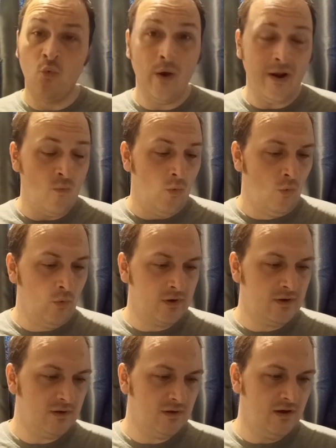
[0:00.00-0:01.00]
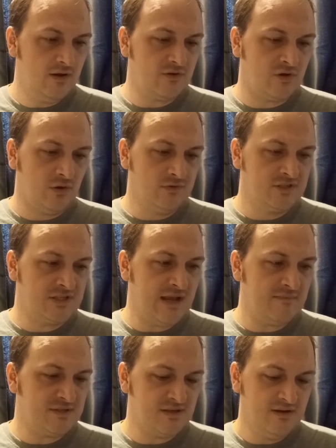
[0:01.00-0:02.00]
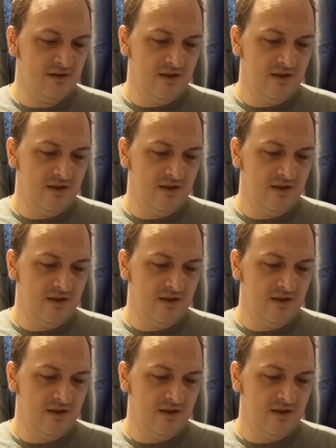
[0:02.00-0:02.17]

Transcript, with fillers: wing walk, uh, the concept.